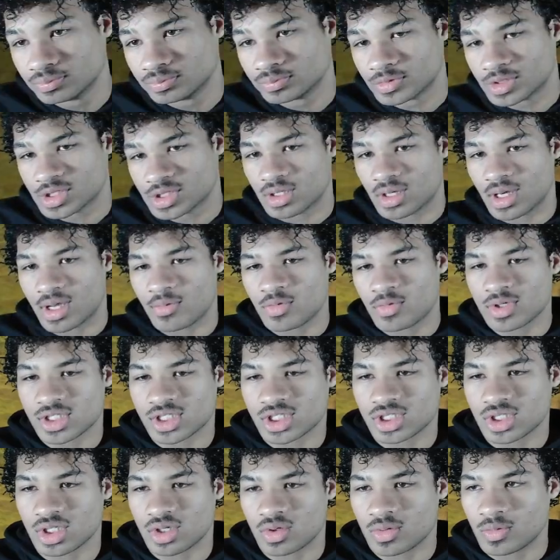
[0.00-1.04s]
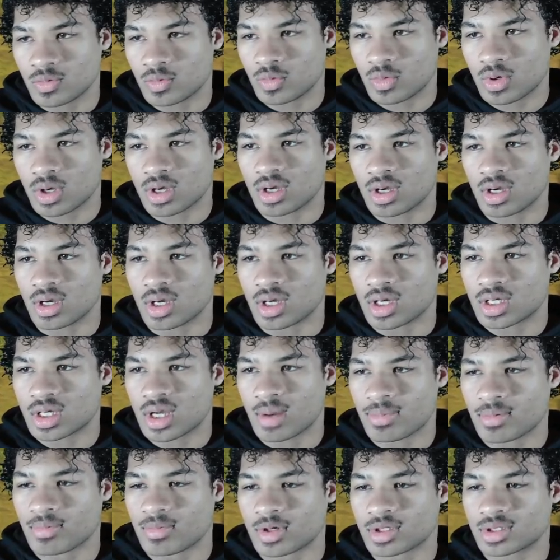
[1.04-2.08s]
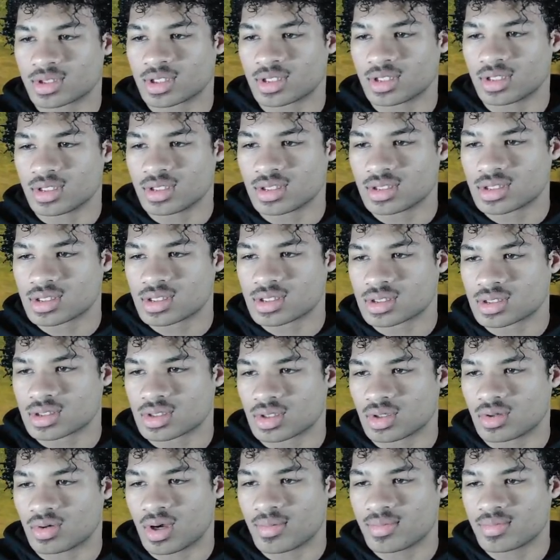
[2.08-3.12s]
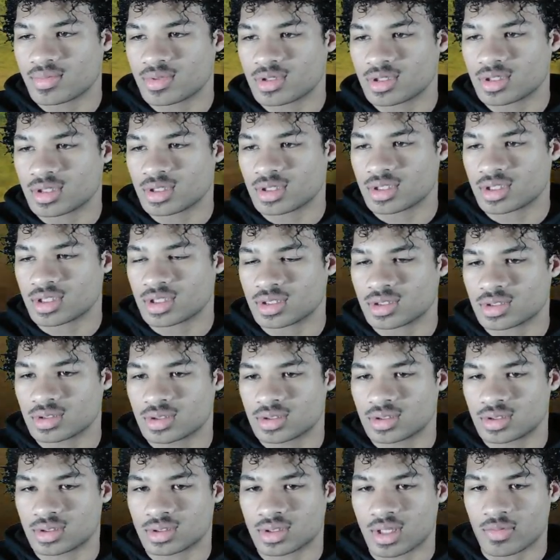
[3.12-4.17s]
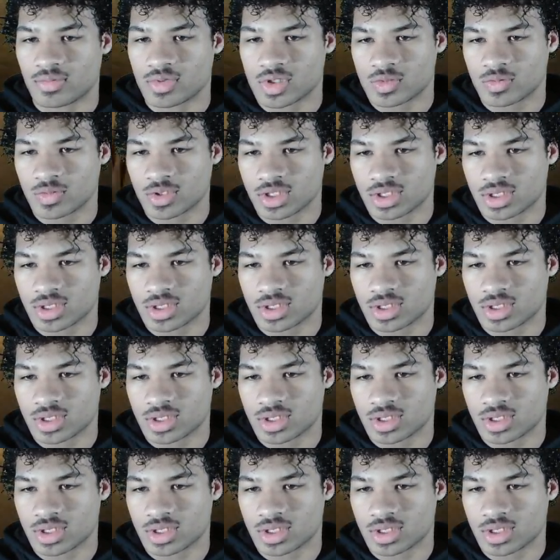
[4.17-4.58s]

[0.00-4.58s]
So I want to show a couple more things. So I will switch